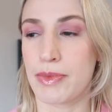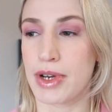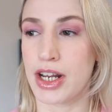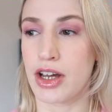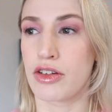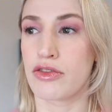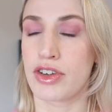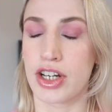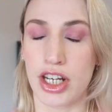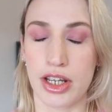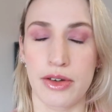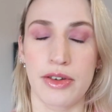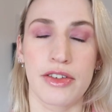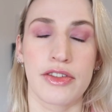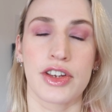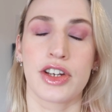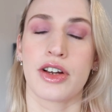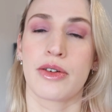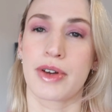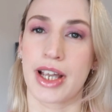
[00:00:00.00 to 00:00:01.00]
I mean, it'll renew
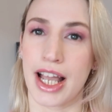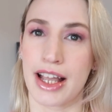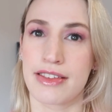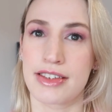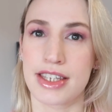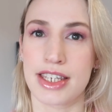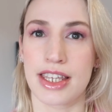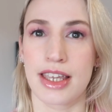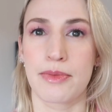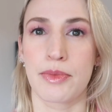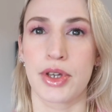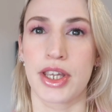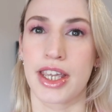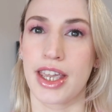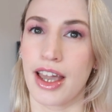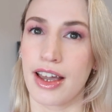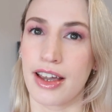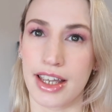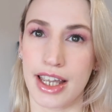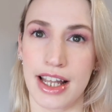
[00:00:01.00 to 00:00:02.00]
if you don't cancel it, but you
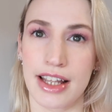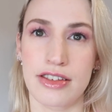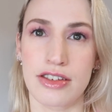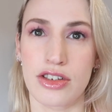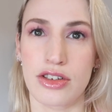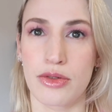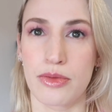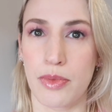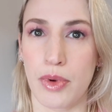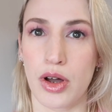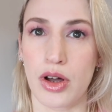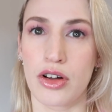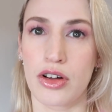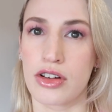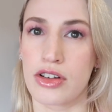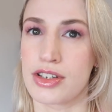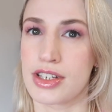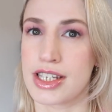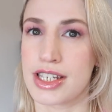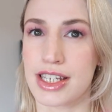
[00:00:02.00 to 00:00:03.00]
can cancel,
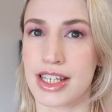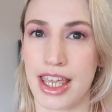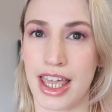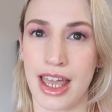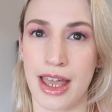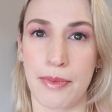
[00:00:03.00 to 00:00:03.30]
pause, skip.